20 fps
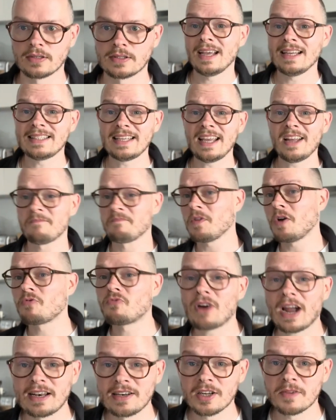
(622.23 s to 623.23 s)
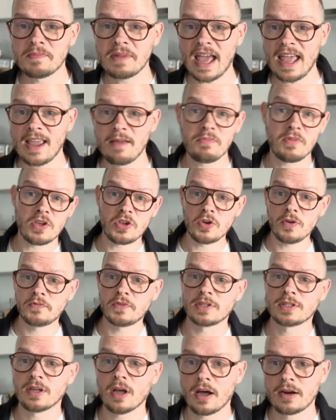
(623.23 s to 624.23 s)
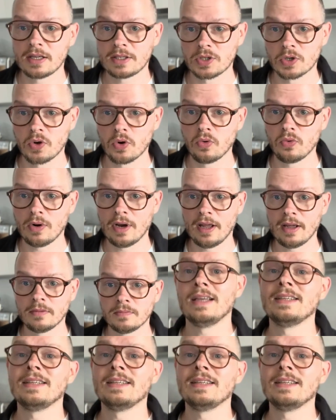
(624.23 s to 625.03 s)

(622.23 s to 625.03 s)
Is it a random name that you've decided to call it?